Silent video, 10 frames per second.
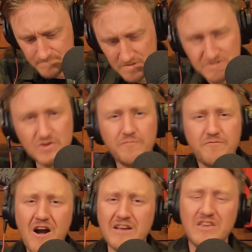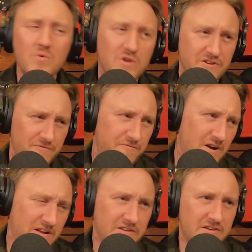So fuck you and your
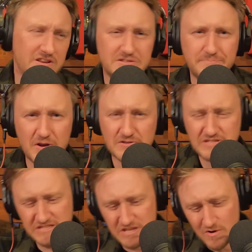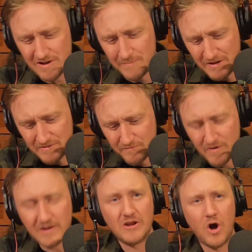fucking conspiracy theory about the
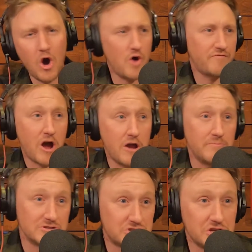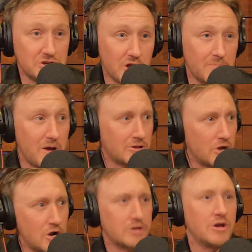fucking, oh, if I had a machine gun back
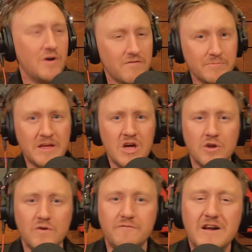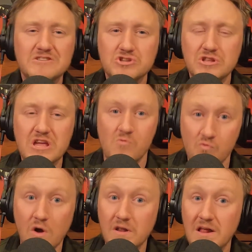there, I'd kill everybody. You eventually
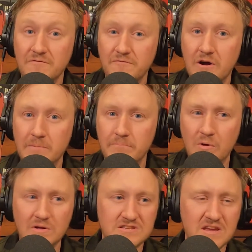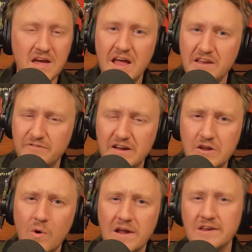run out of fucking bullets. And if I
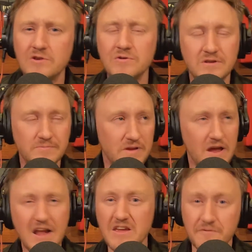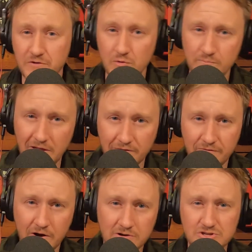know any of you
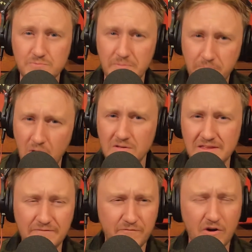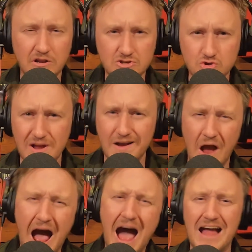motherfuckers, you'd be pulling that fucking trigger
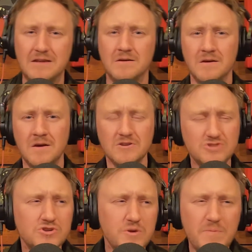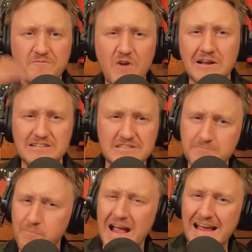hot. Dude, you'd be fucking
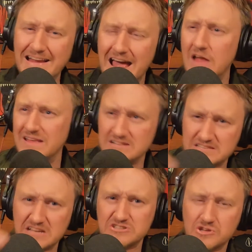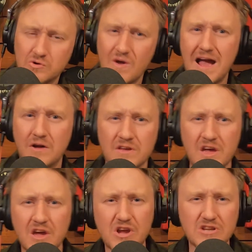spraying down that section of the crowd.
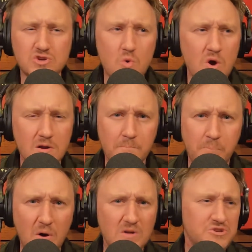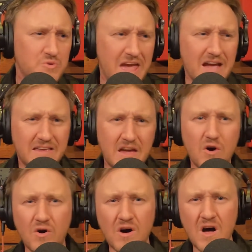You got 200 bullets. You can't
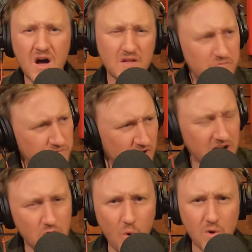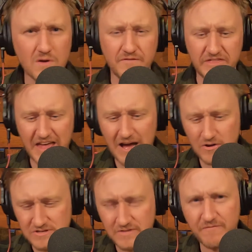kill the fucking horde of
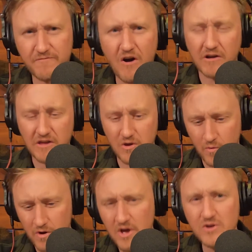1,000. Fuck you.